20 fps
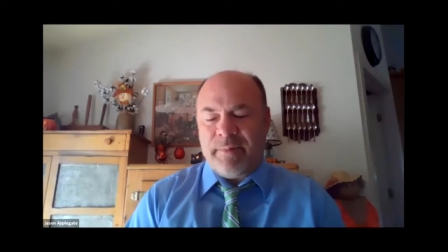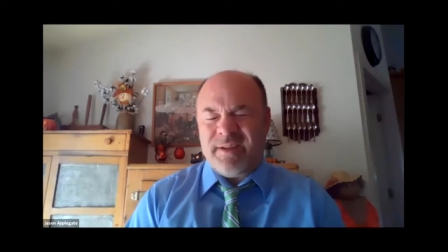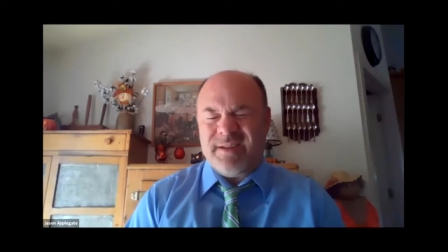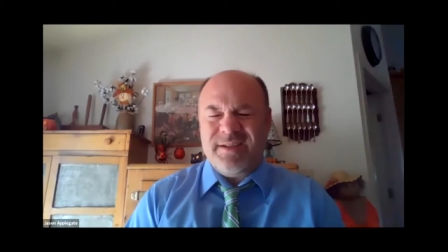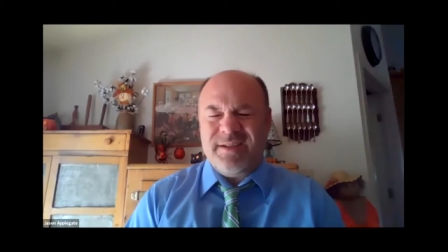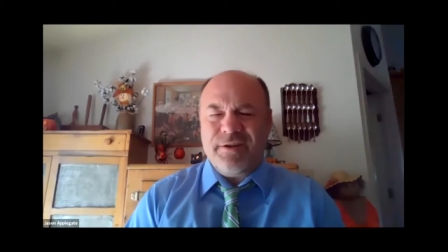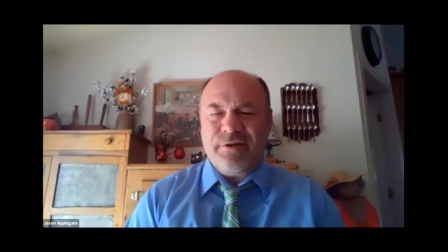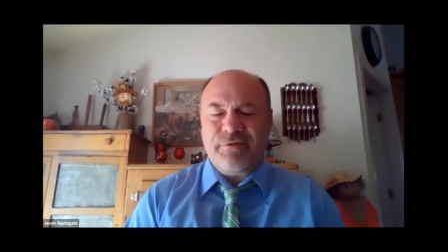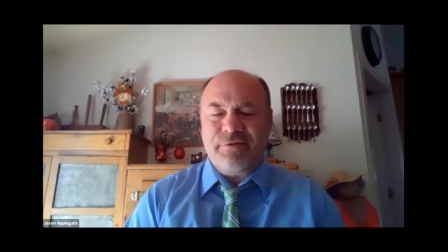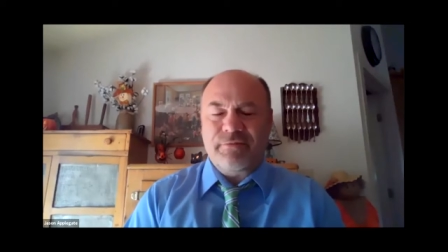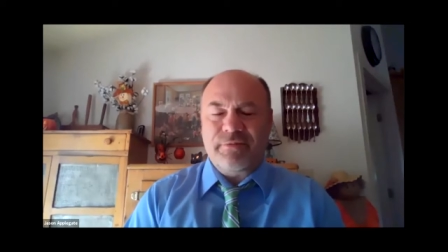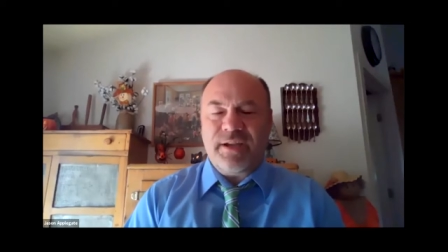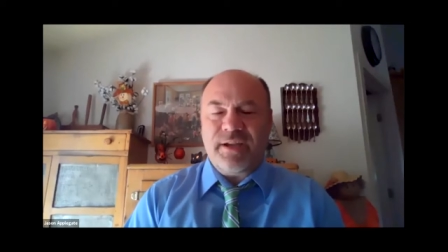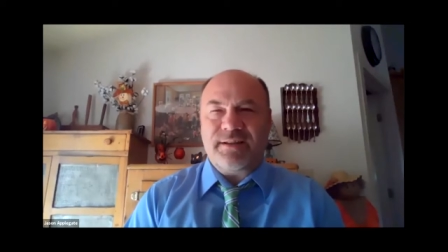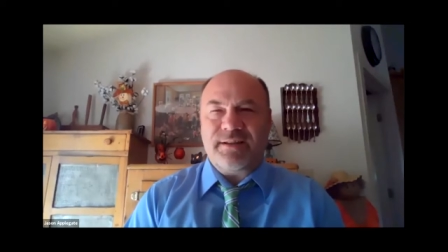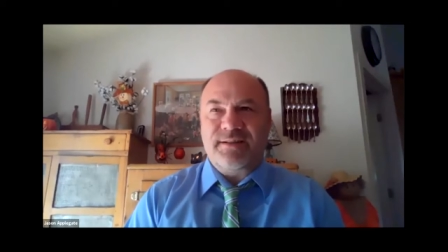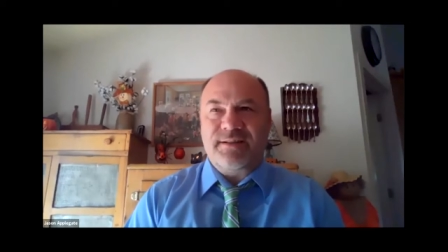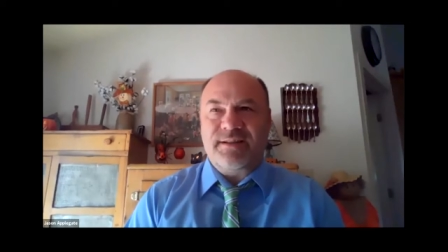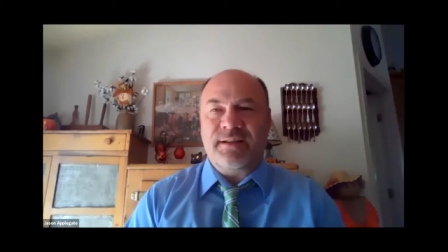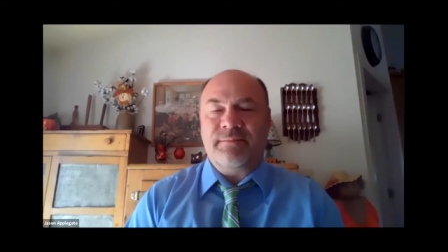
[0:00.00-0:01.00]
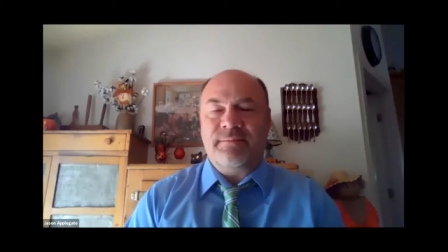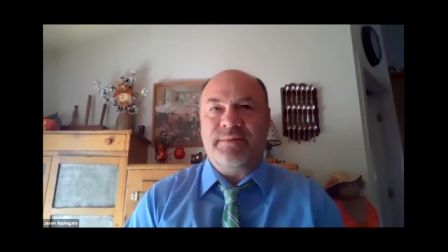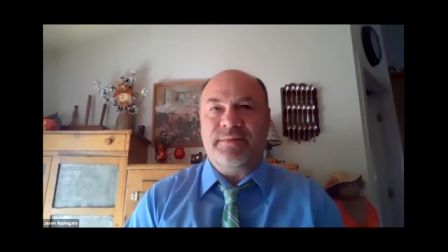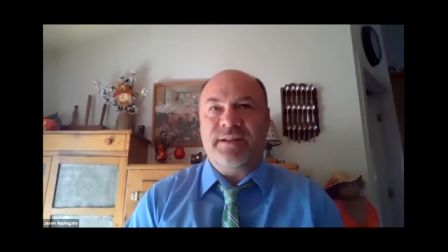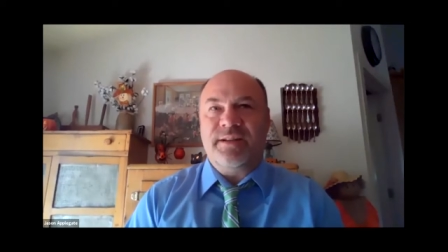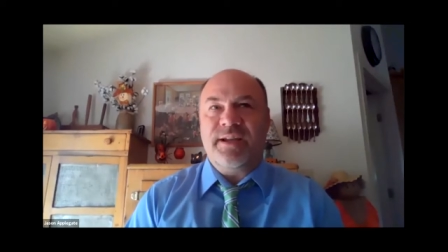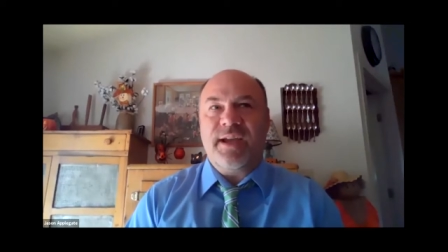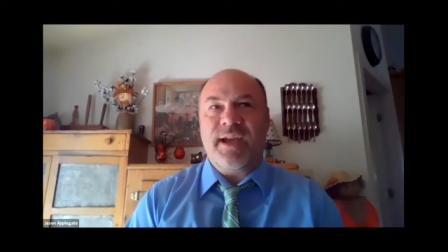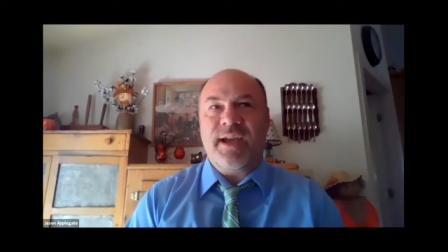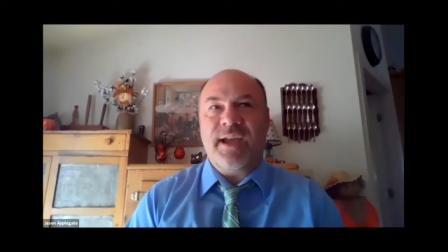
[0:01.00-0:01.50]
and still yet some
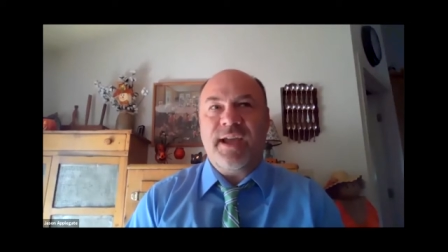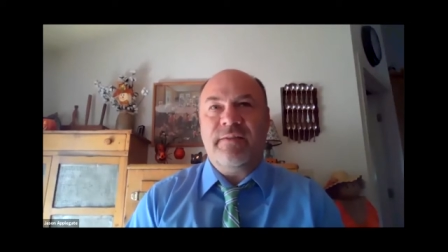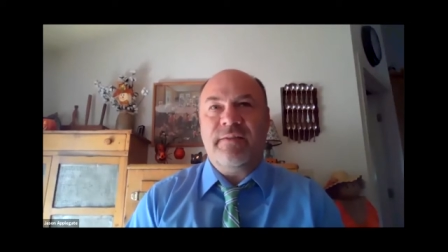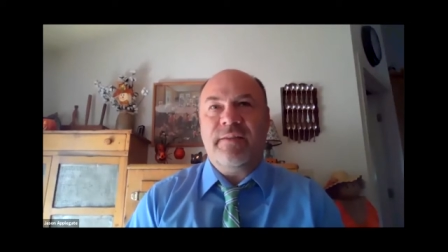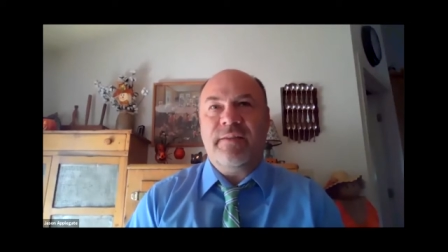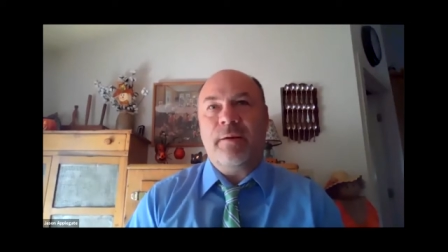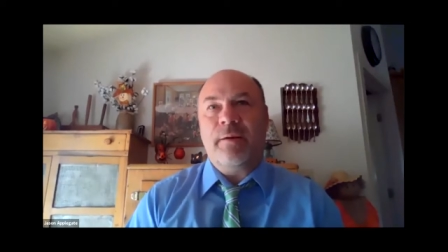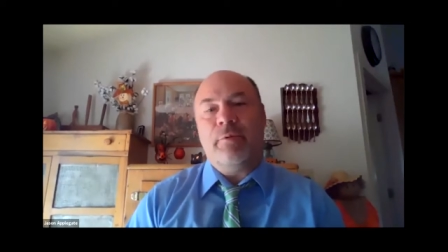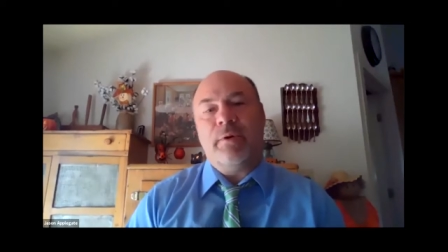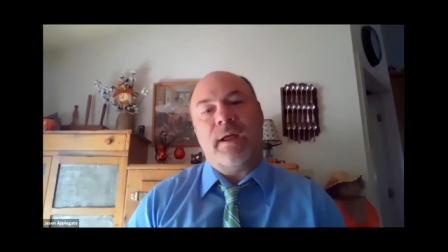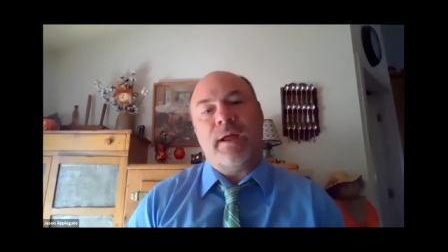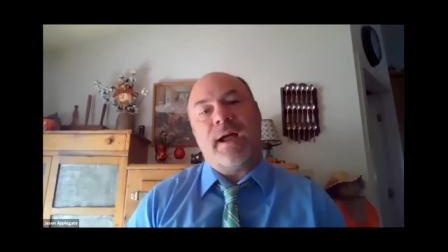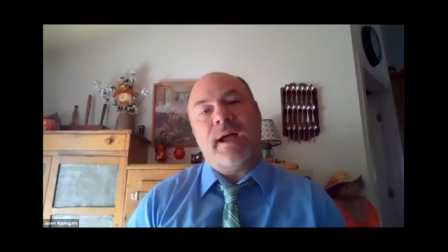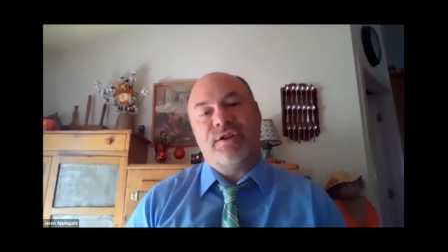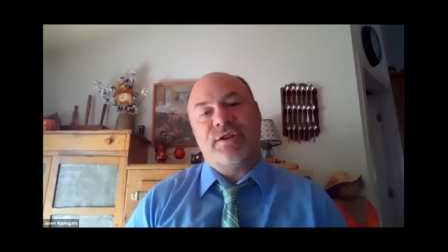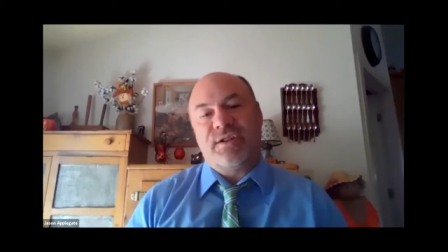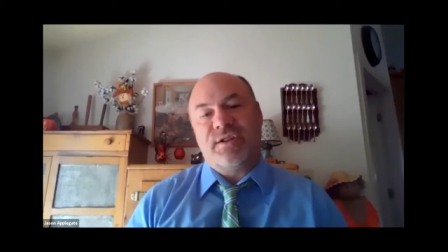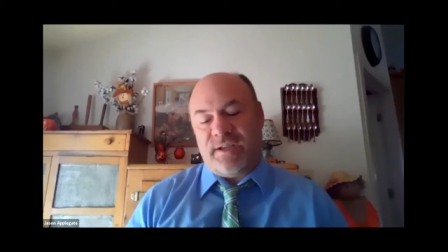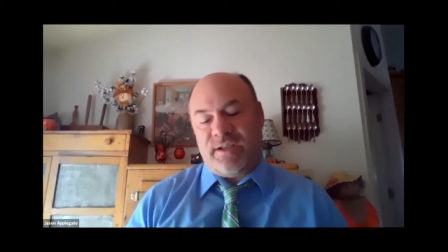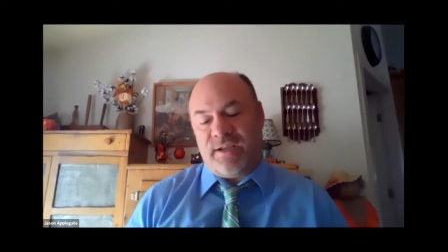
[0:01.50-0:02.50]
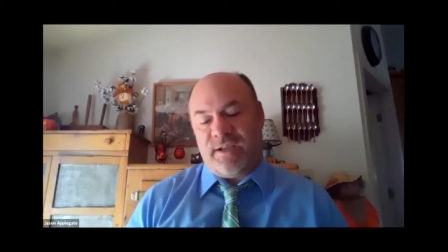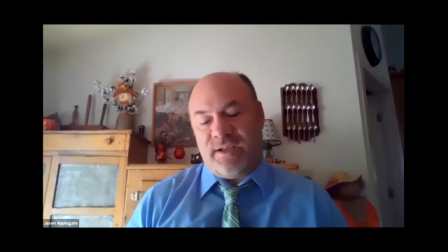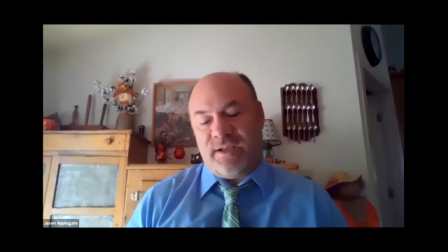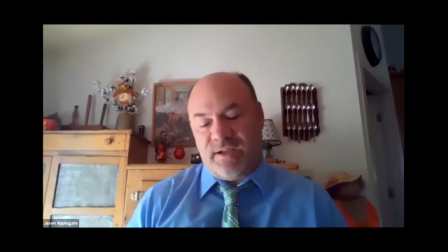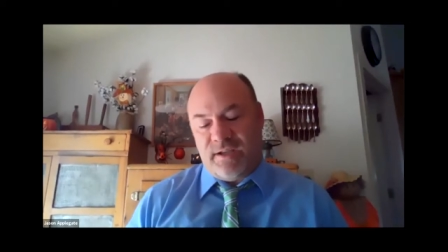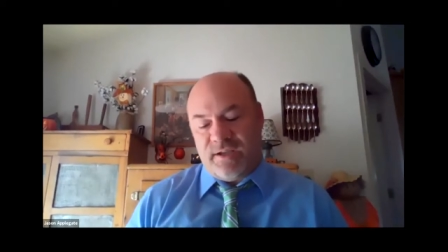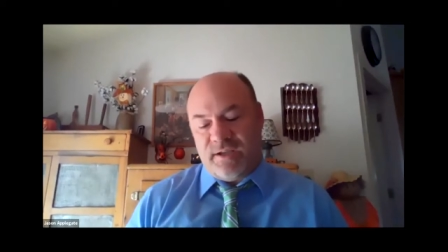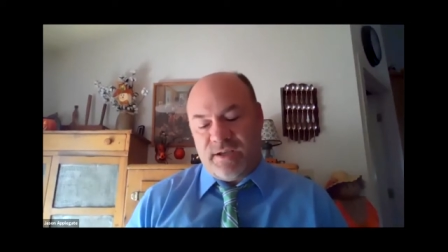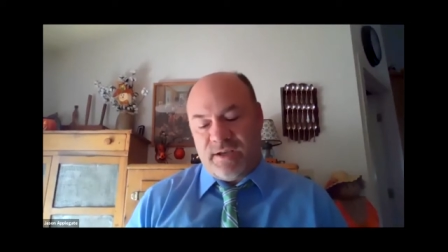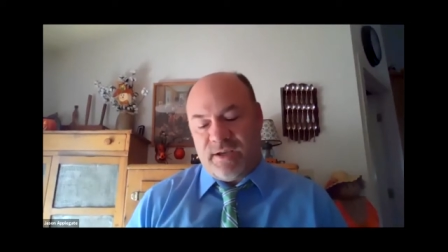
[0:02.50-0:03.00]
today, they would
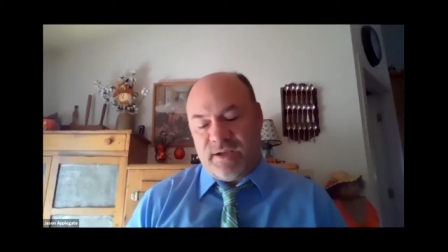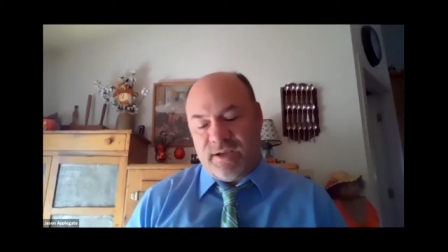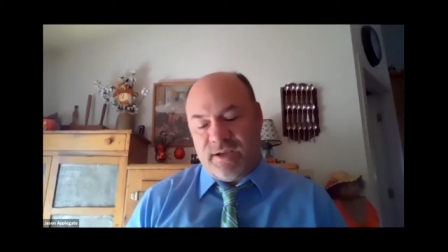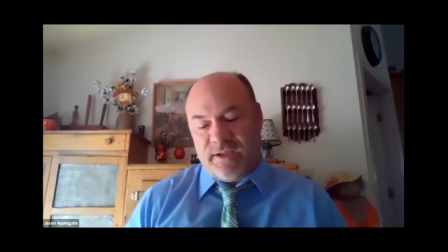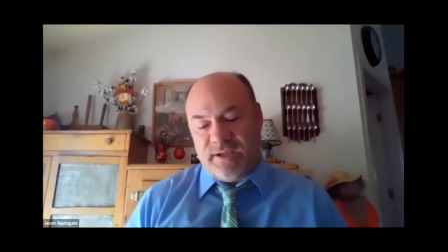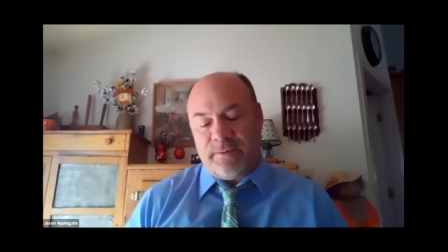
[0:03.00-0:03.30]
actually uh,